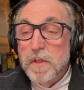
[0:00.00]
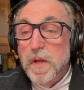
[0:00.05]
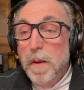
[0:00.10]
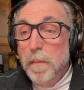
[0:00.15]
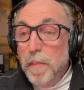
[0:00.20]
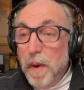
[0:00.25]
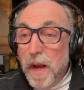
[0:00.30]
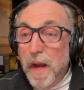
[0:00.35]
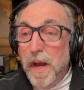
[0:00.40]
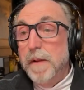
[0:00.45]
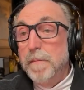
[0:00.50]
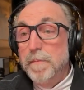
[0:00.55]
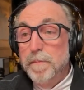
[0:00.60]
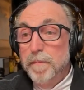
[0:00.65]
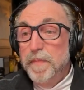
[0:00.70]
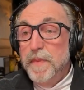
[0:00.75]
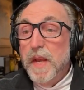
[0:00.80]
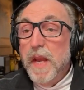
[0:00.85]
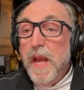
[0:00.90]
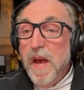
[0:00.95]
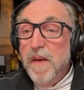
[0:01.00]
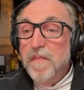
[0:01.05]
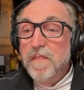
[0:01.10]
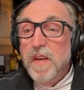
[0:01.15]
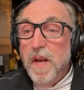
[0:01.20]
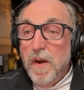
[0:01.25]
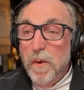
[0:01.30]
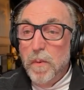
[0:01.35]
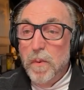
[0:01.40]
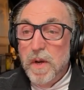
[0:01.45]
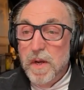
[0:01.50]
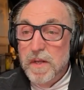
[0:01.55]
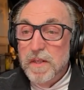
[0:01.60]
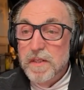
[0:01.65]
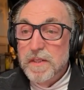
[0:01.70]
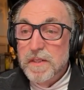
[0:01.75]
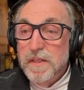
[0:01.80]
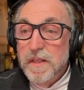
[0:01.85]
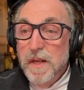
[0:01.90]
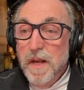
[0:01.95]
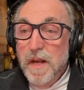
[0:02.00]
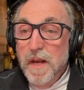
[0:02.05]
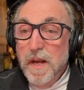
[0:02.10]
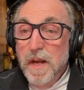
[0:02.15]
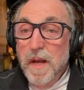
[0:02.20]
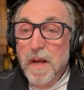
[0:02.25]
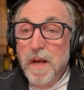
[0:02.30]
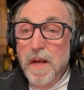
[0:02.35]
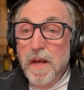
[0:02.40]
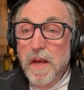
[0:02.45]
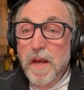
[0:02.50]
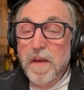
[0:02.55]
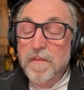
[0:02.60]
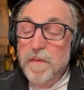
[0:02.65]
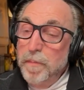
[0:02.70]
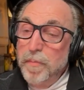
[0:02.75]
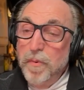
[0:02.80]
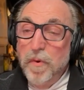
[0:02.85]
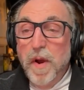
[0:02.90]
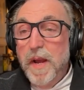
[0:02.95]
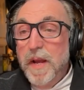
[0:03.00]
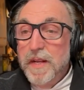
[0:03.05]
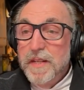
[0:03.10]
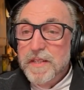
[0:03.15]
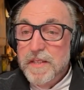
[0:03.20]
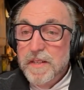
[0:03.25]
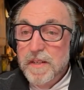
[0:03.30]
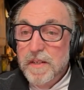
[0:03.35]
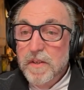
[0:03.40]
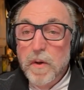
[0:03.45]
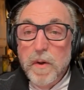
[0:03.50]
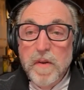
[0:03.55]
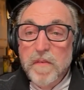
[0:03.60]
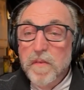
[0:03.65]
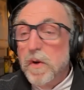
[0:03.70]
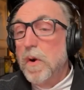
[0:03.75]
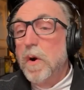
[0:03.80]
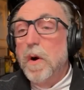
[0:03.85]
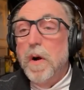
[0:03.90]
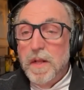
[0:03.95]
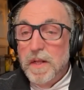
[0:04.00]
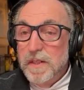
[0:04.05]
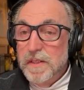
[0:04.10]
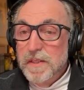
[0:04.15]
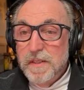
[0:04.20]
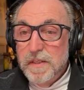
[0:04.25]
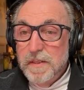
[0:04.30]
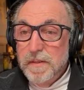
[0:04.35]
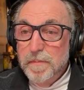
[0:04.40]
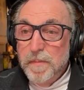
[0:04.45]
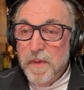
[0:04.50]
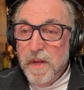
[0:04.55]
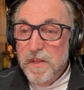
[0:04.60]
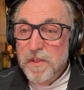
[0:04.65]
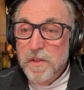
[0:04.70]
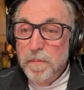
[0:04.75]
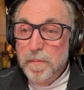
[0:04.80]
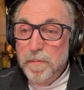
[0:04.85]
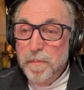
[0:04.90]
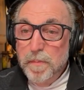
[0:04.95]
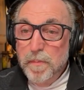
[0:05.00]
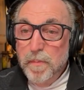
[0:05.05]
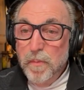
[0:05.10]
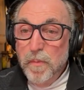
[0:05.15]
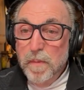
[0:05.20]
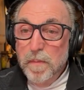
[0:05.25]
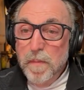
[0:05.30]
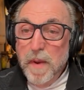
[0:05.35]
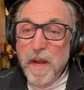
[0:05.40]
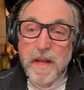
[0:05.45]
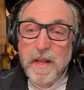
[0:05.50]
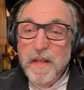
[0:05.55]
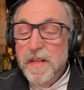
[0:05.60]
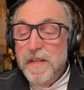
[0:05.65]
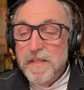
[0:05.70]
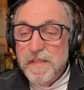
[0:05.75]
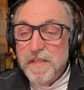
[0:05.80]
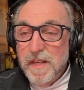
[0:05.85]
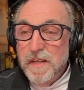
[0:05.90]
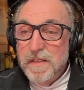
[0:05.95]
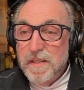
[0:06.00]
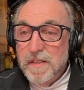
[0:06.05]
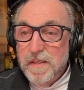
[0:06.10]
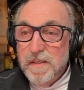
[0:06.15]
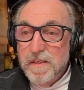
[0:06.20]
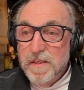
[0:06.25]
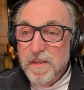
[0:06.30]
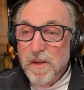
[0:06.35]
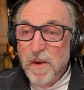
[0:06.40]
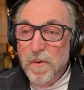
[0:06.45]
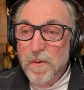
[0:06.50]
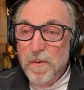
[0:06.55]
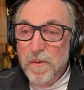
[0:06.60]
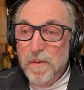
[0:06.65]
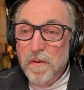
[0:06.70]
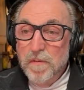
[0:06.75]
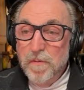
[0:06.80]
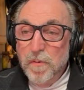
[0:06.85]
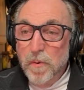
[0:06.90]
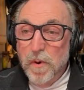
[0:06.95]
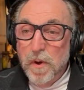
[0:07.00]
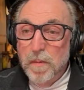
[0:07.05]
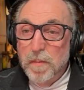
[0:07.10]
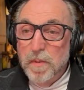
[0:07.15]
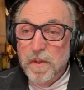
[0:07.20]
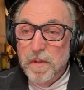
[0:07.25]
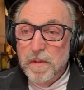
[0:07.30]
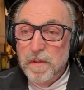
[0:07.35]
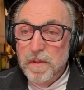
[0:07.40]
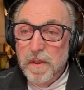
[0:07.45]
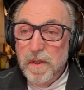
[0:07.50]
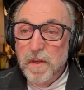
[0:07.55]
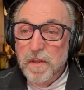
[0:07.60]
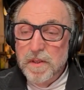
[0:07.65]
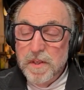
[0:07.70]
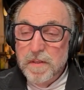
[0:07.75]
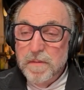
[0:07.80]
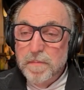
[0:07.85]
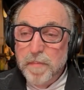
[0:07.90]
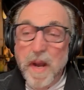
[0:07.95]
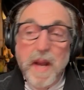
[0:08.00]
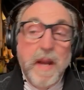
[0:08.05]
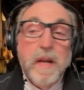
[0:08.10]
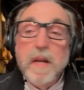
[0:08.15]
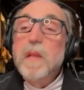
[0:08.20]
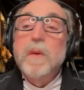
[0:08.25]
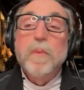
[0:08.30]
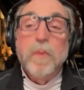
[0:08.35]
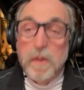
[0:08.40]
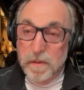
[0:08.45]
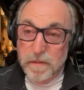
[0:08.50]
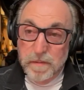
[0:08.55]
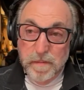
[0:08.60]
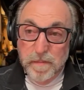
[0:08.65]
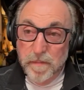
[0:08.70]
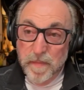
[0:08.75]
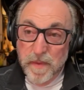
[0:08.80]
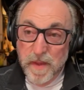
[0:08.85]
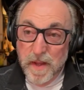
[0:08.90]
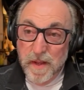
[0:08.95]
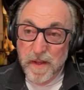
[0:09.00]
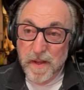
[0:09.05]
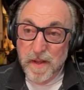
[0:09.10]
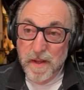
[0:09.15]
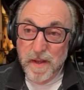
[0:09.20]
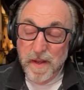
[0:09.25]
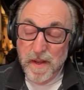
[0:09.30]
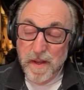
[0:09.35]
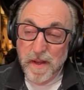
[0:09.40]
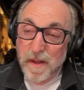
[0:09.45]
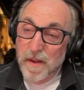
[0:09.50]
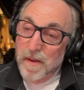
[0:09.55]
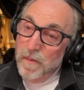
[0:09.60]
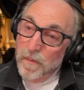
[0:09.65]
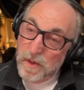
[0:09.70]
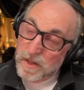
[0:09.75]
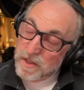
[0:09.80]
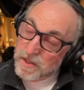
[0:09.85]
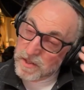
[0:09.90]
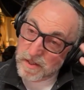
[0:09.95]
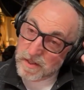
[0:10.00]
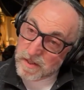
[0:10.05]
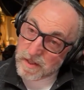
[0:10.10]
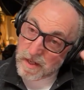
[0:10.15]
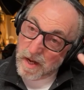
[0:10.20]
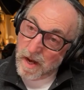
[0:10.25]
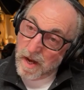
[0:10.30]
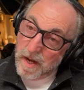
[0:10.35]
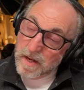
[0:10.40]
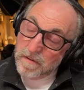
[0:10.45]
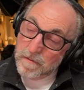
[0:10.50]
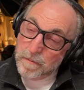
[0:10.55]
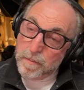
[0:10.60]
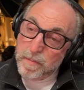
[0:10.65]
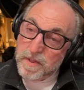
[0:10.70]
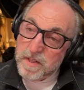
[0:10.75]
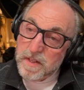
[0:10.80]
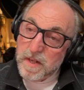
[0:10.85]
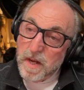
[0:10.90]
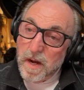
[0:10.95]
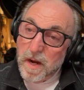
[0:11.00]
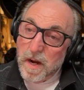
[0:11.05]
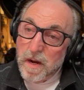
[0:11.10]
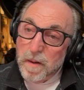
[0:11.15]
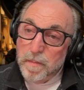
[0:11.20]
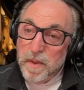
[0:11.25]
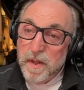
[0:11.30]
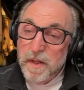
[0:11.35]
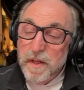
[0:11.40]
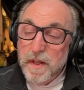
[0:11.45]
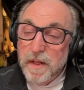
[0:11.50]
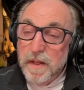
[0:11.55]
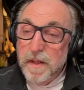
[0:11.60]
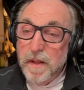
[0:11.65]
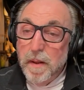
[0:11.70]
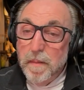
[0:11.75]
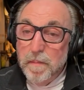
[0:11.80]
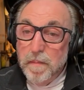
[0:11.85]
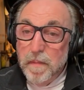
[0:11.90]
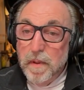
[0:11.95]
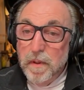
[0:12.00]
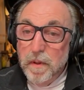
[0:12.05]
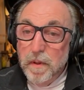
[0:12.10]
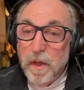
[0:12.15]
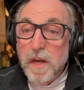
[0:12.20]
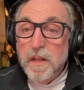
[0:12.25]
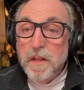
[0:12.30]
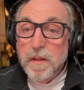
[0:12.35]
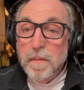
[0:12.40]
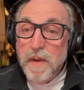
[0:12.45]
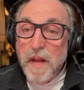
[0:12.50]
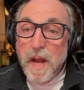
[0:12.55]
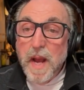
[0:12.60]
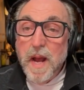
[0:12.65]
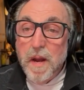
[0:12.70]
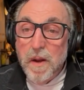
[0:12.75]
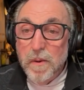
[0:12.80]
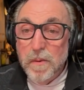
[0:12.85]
But the caveat was, if it breaks, don't even call us, because we're making these things so affordable. Just buy another one, which is kind of bizarre. But look at them now.